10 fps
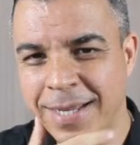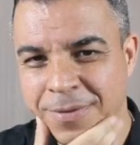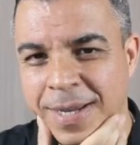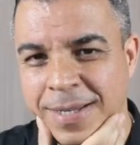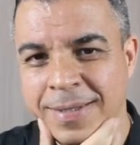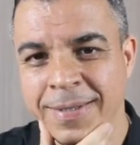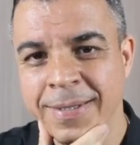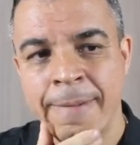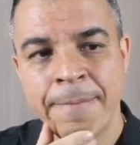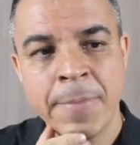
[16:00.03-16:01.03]
right?
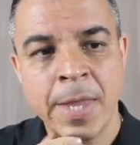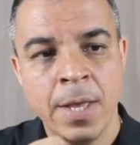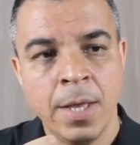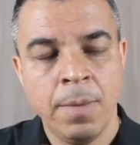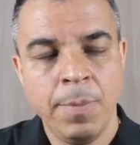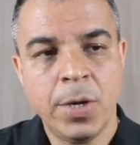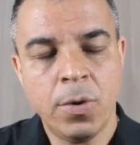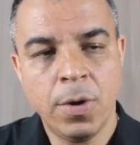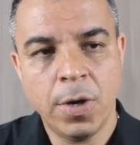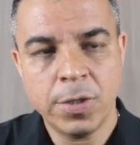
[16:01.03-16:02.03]

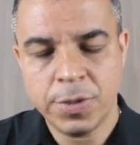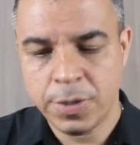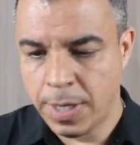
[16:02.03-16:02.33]
Because